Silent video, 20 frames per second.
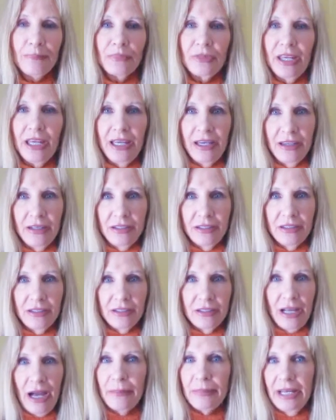in
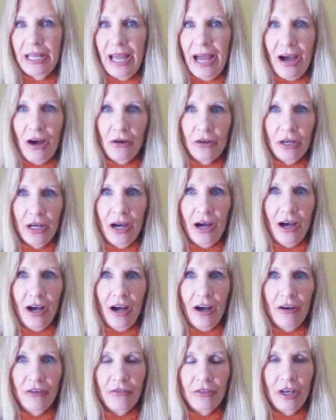coming out
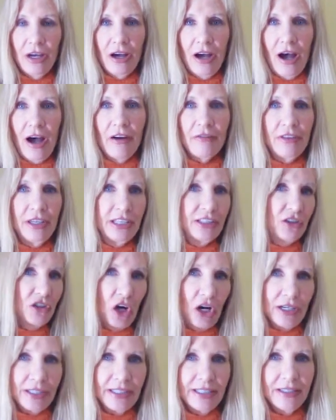of these
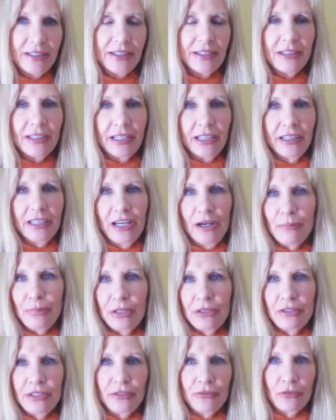narcissistically
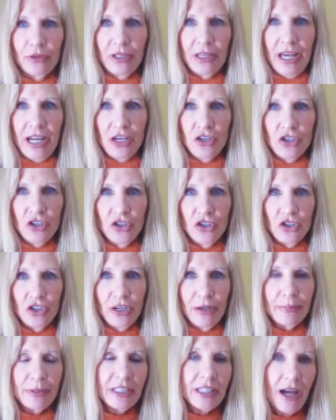abusive
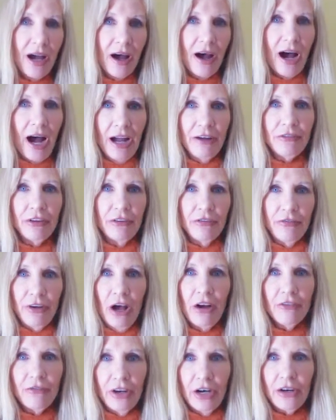relationships. I've
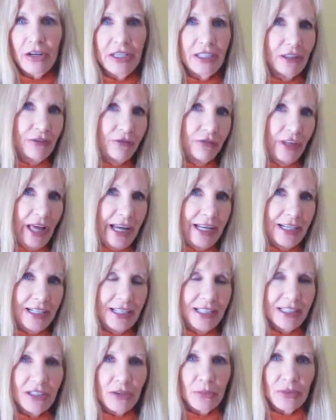felt very
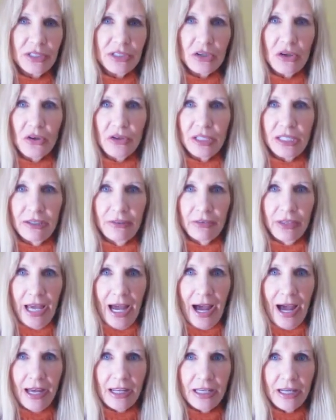deflated as a result of
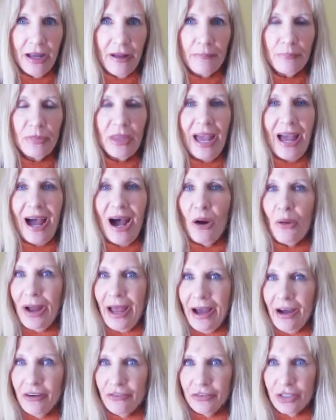that.
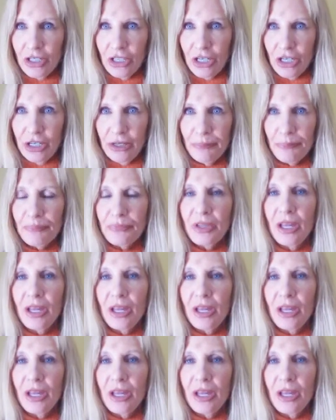However,